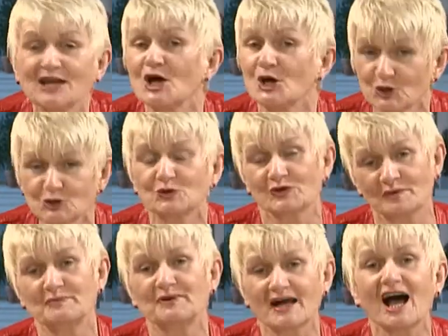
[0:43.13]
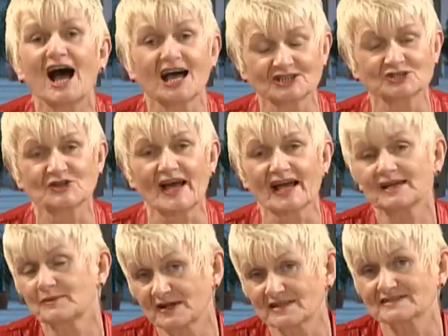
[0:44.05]
Europe on Track,
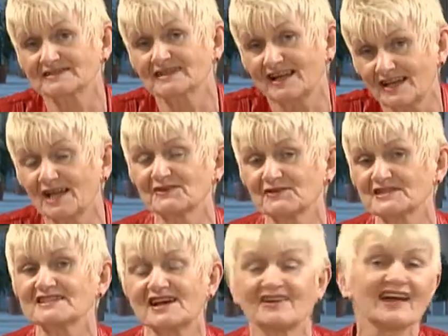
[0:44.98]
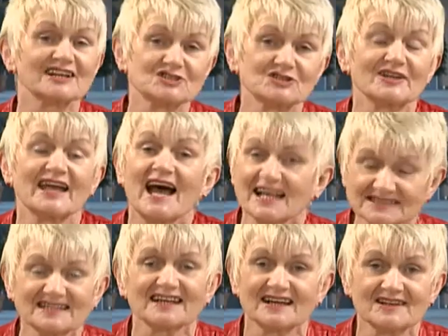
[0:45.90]
because a lot of us are actually
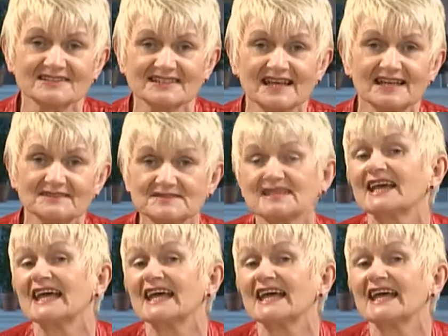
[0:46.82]
asking ourselves,